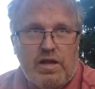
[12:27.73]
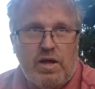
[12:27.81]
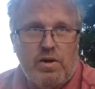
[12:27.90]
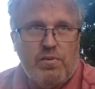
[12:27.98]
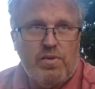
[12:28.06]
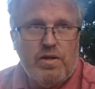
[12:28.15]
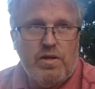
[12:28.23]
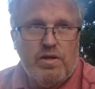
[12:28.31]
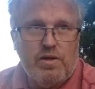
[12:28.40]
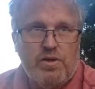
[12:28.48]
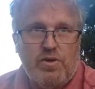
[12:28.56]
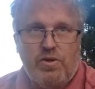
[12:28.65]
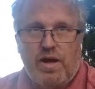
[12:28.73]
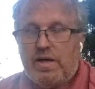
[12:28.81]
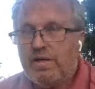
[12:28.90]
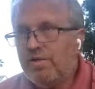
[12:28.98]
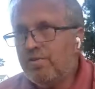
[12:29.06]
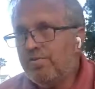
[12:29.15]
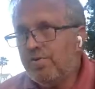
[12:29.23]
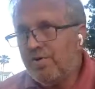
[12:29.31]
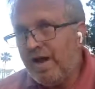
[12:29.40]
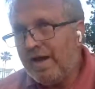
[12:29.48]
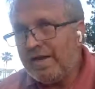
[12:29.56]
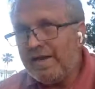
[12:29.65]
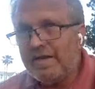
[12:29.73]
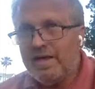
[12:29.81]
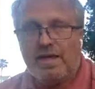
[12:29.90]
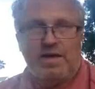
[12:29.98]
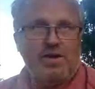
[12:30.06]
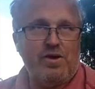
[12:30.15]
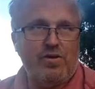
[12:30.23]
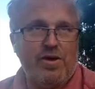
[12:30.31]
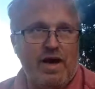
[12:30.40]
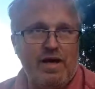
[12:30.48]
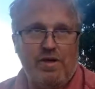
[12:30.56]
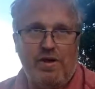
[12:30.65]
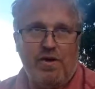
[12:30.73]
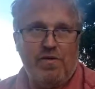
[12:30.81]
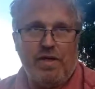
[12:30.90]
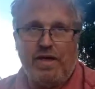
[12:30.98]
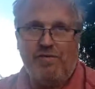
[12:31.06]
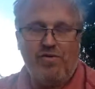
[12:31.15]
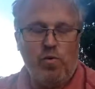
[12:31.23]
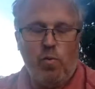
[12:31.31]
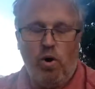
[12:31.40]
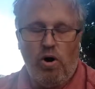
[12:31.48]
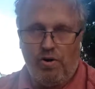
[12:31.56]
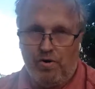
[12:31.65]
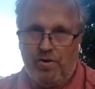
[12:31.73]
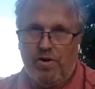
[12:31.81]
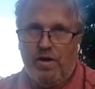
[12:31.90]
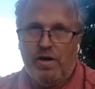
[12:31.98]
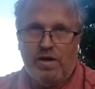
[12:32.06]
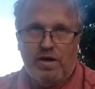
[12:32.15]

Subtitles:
you're not eating, you're not, they give you water,